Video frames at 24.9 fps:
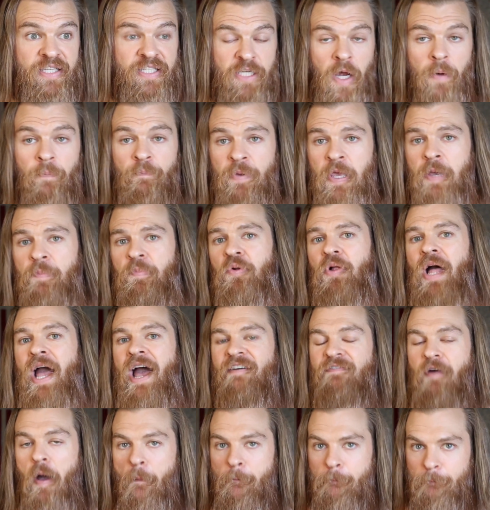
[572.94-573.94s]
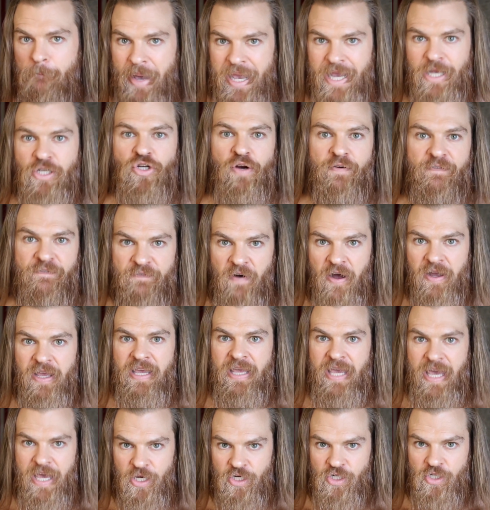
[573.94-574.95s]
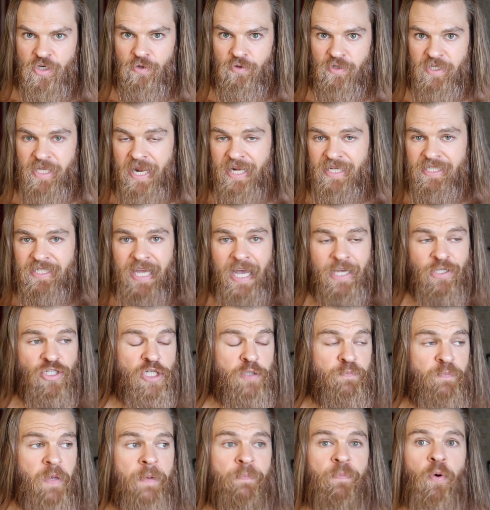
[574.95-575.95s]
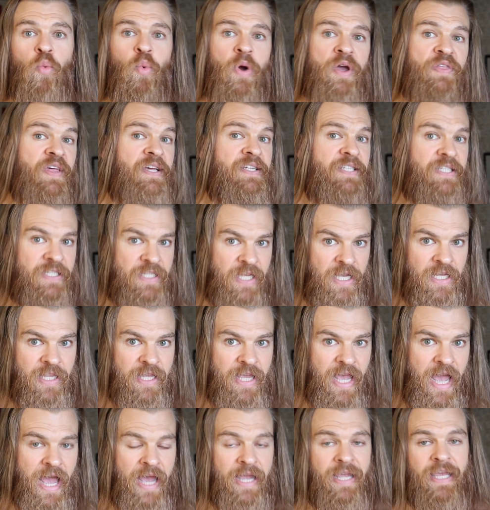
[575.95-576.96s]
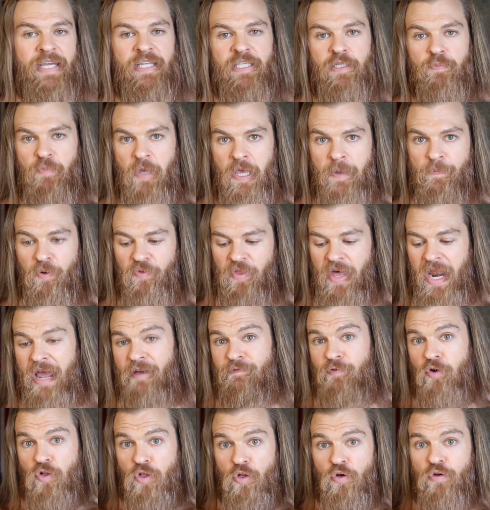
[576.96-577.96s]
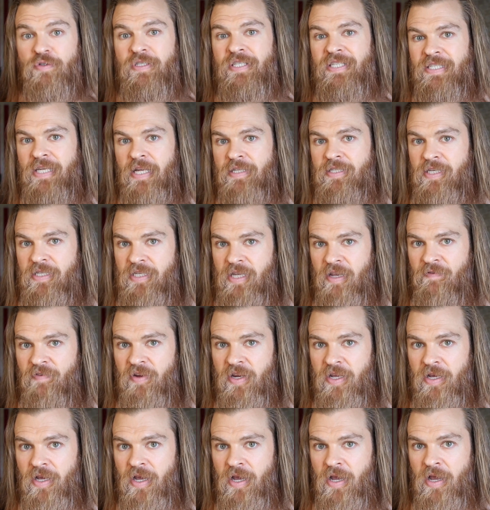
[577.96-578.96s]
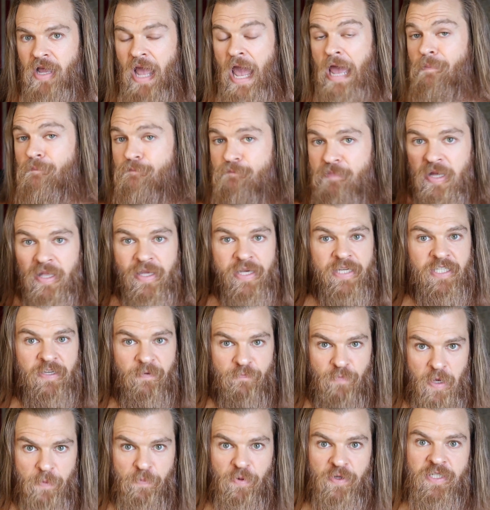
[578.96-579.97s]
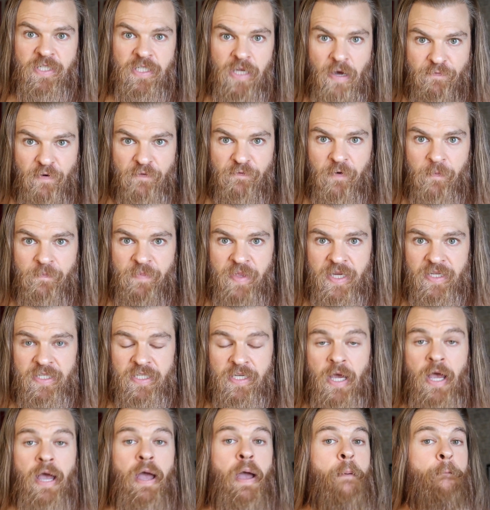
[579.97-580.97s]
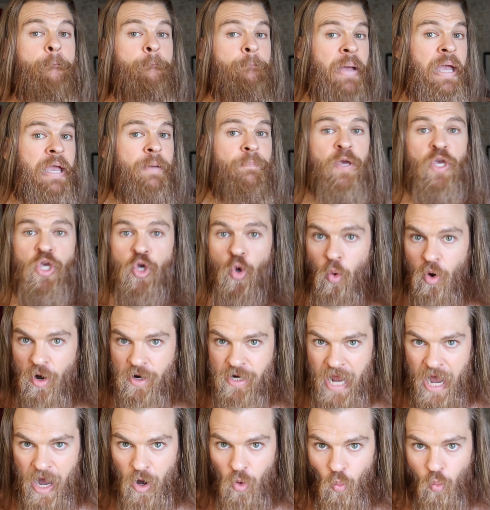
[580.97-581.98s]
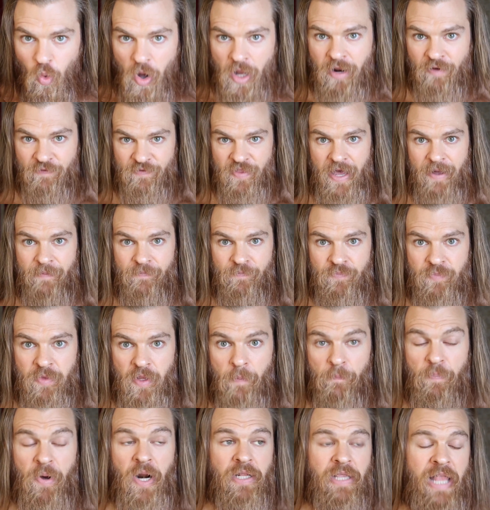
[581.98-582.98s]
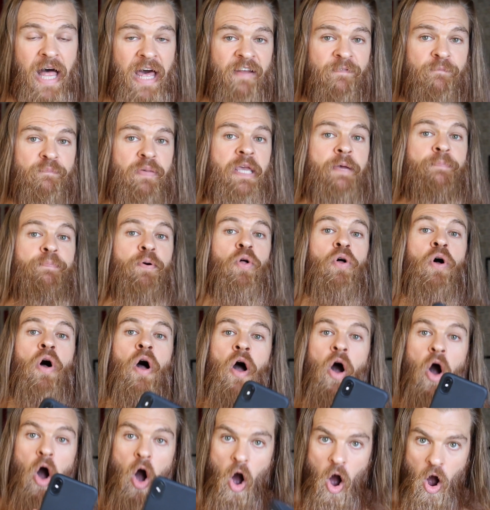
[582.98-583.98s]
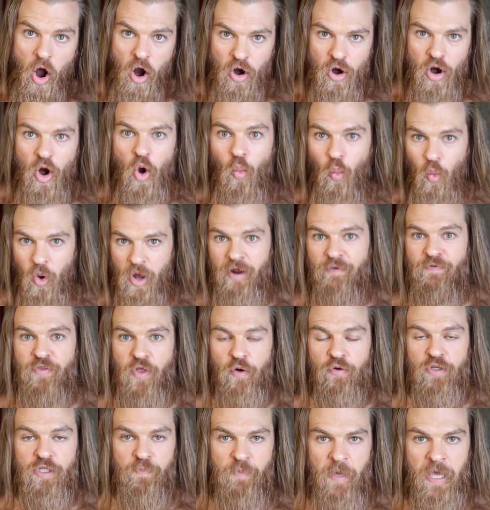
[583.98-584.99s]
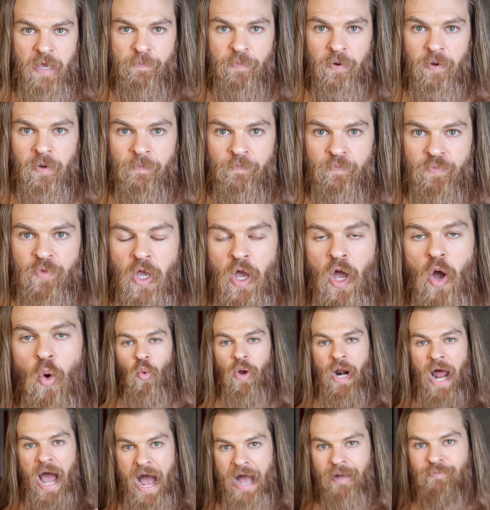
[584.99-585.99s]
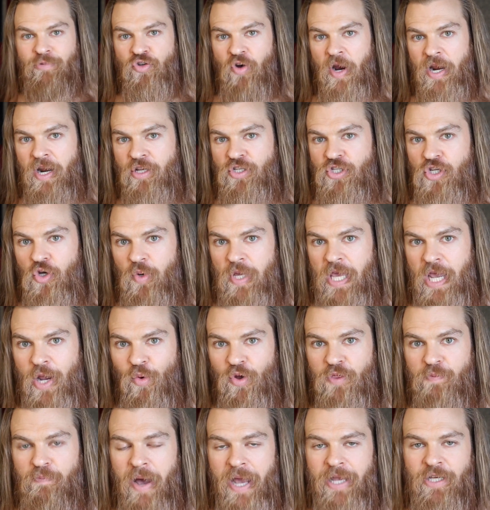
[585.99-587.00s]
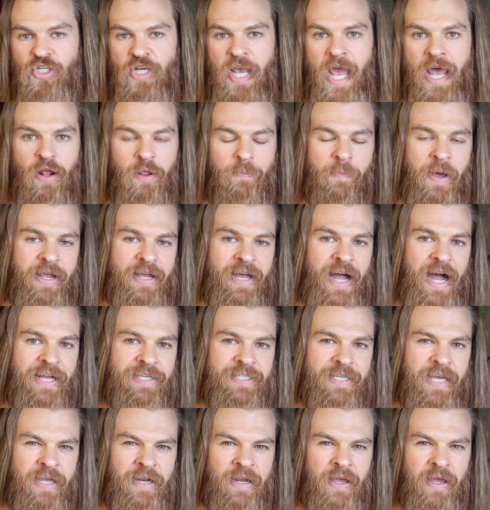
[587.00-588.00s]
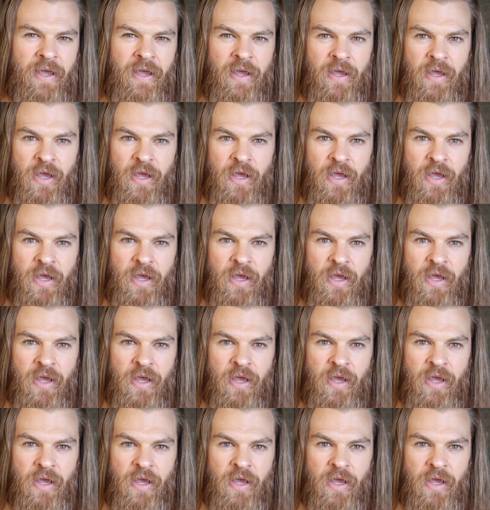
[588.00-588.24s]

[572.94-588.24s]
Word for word: some people have major fucking issues, and it's not just people with celiac, it's people that have gluten sensitivity, and millions of people suffer from this. Maybe you are not one of them, but a lot of people are one of those people. What I'm trying to do here with my channel, my content,